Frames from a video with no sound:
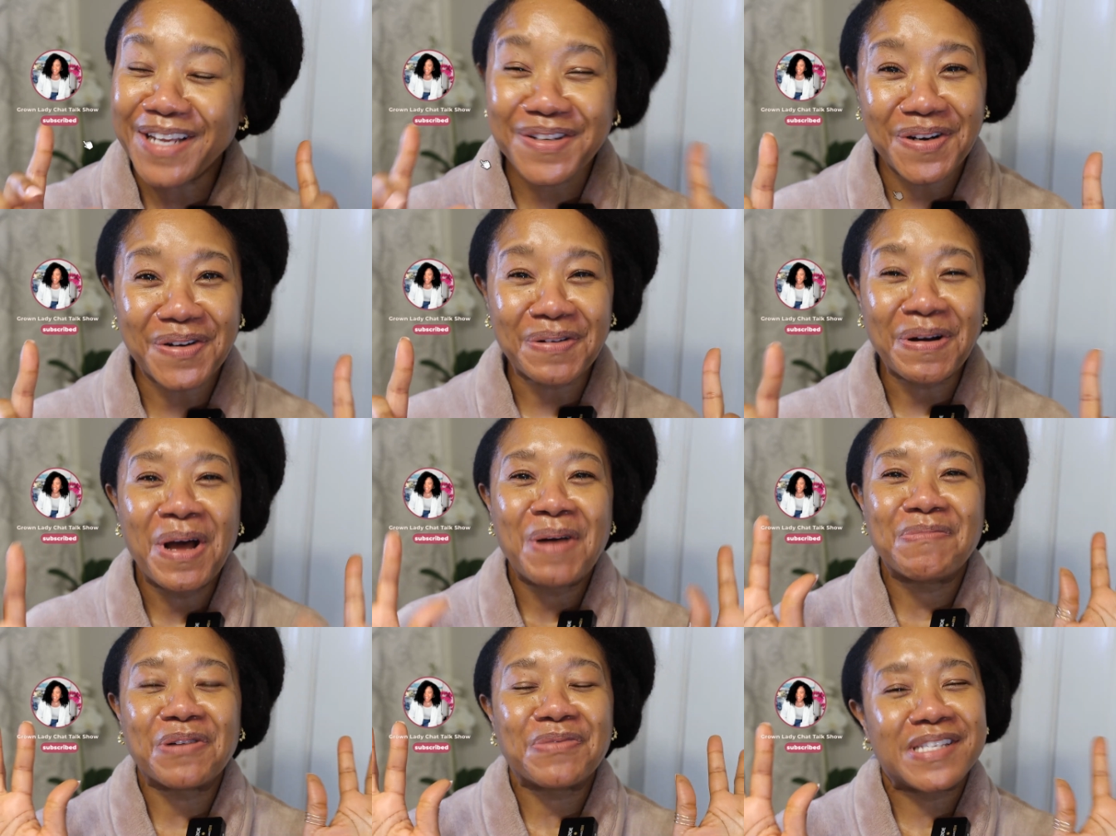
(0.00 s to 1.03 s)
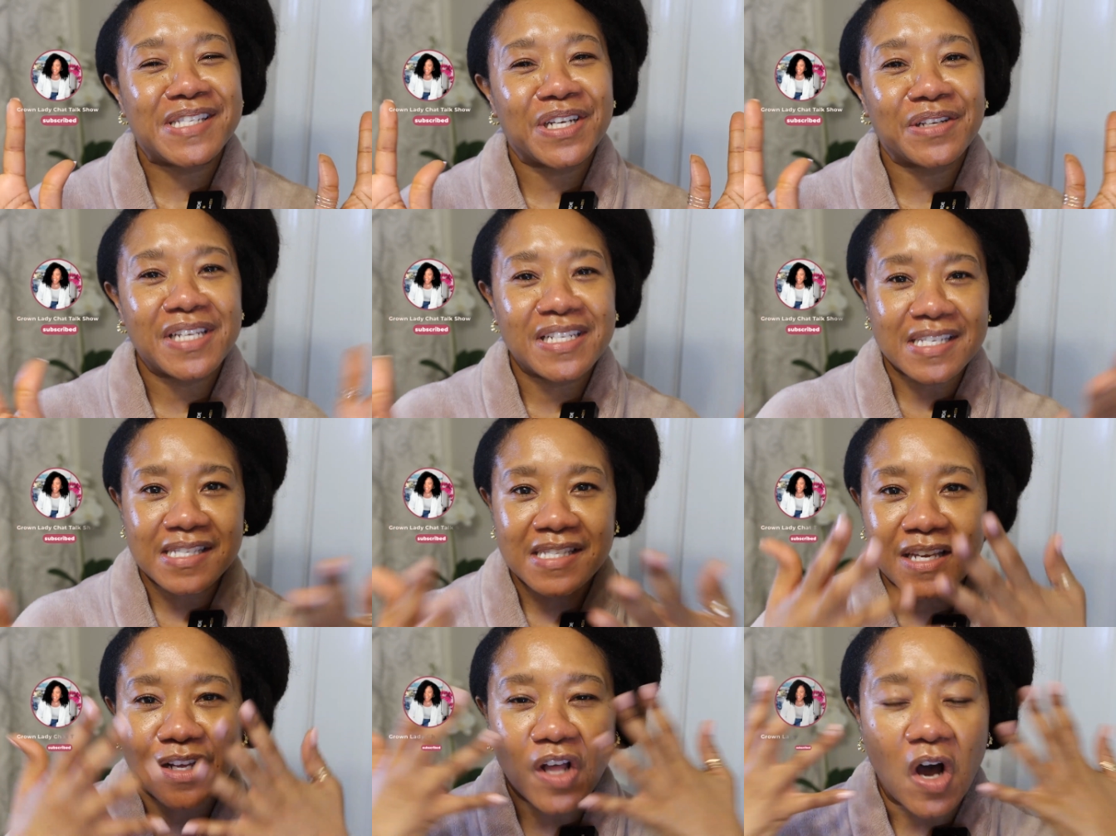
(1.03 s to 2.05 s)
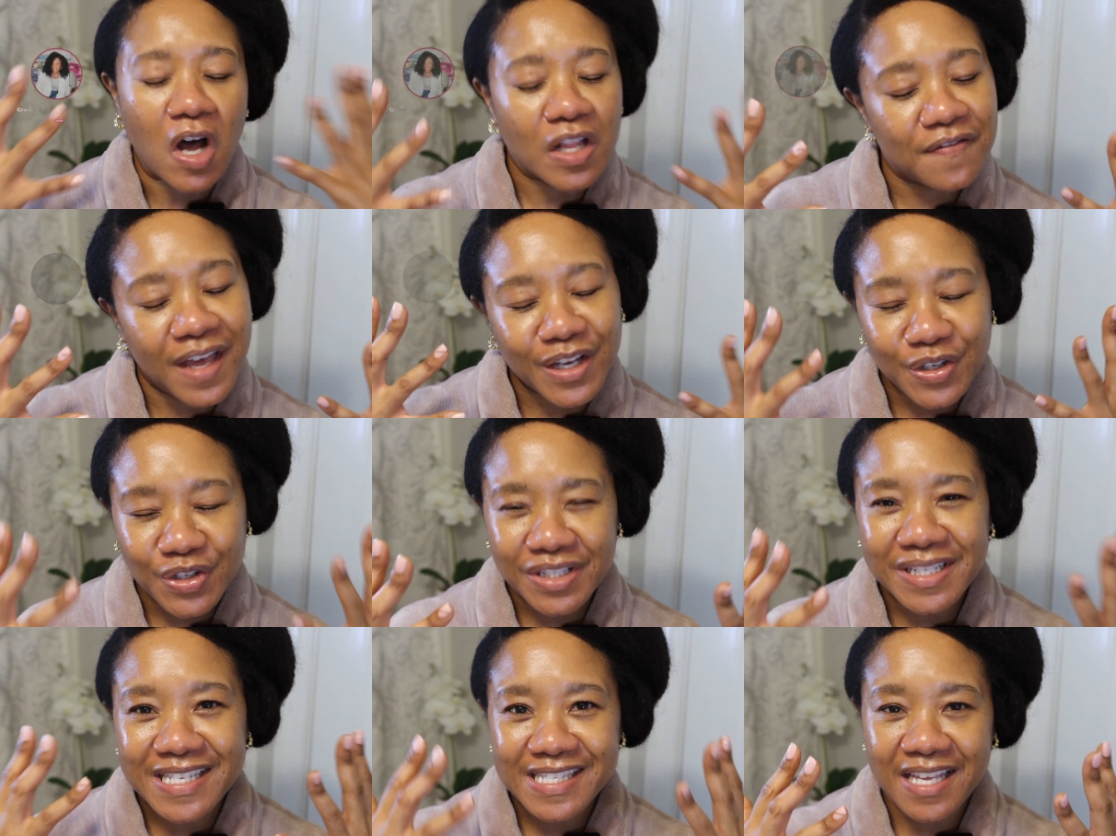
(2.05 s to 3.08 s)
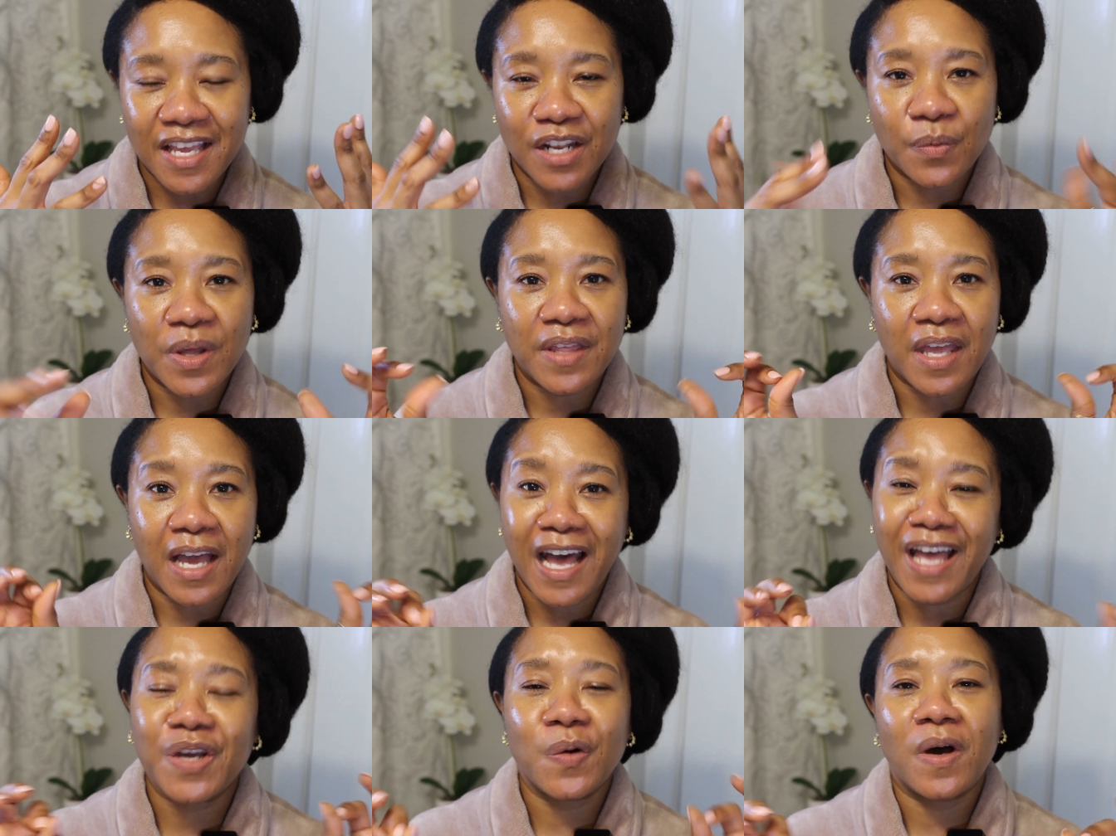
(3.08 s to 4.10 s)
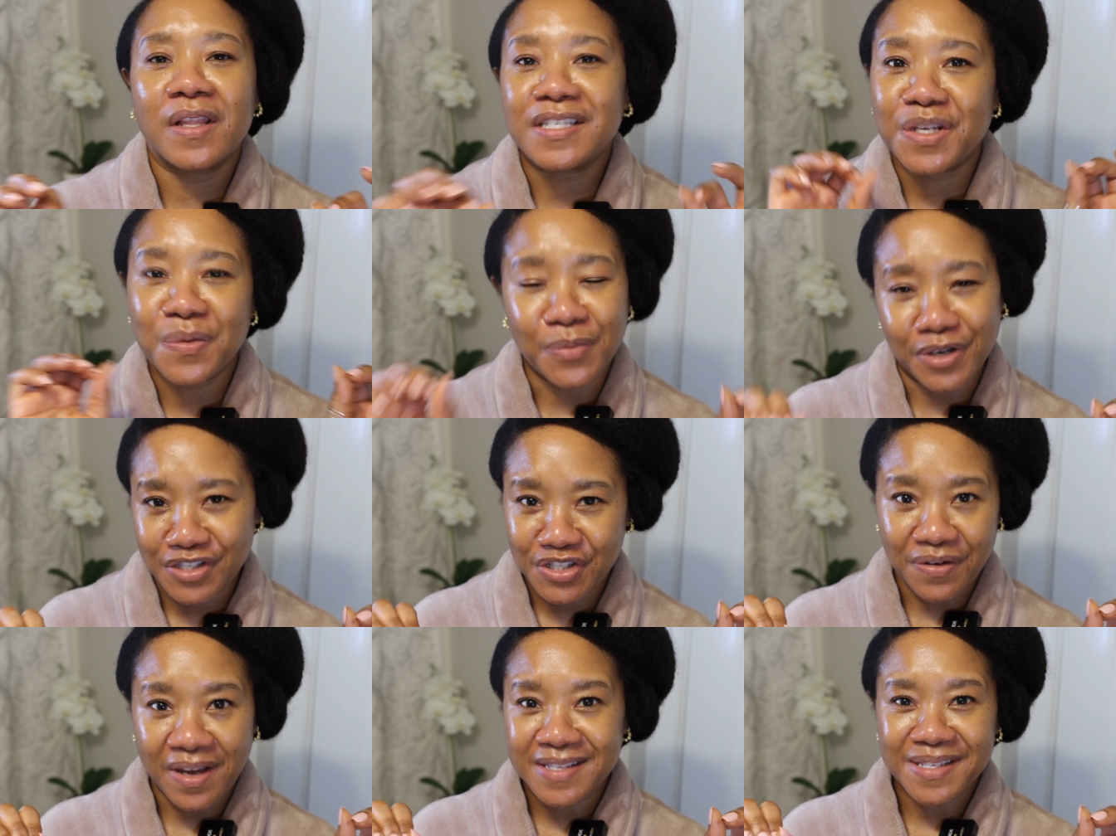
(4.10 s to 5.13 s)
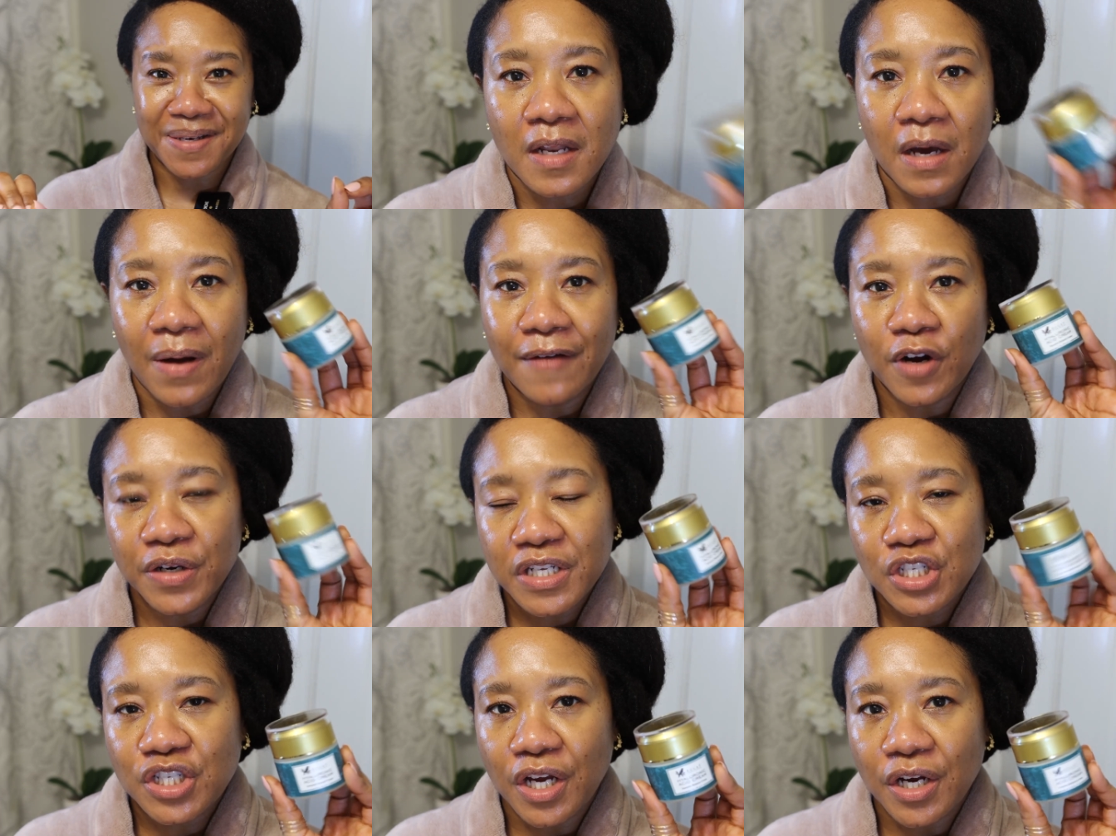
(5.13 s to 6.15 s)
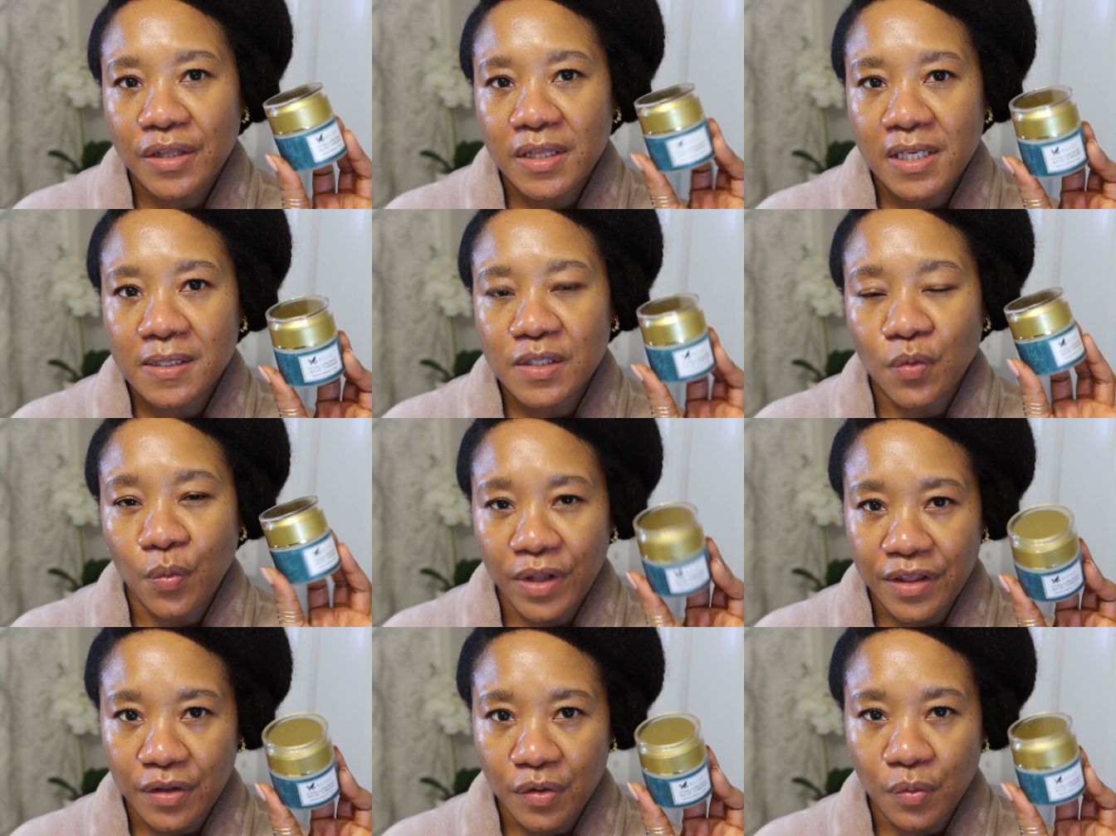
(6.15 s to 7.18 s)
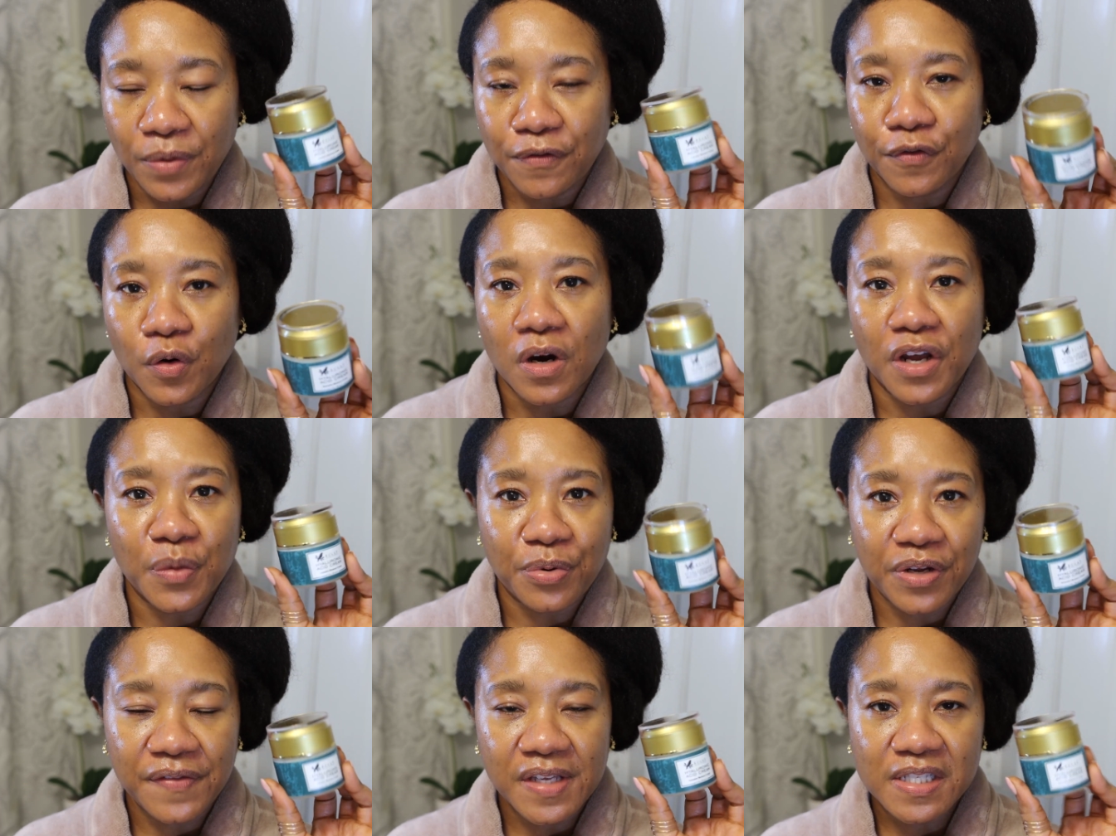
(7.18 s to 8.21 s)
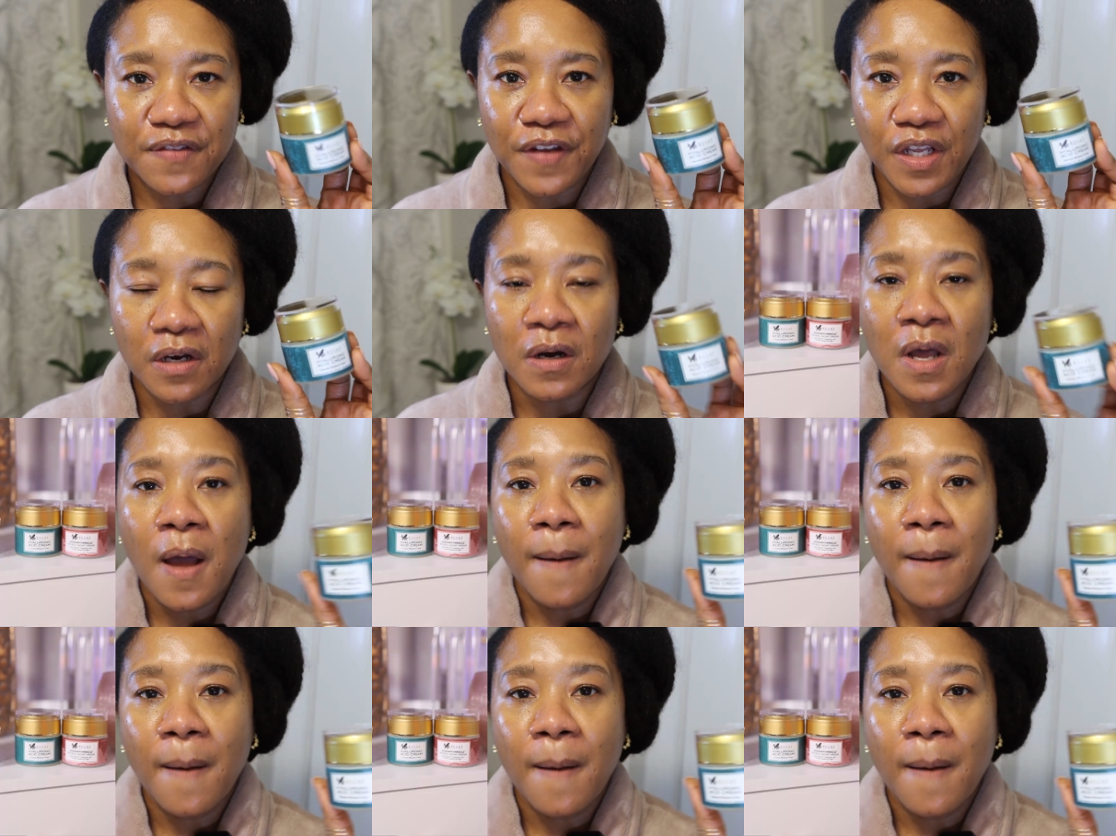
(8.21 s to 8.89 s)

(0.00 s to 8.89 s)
I know, but we still need to seal all of that goodness in with a high quality moisturizer. Now, I've already shared this with you before on a previous video,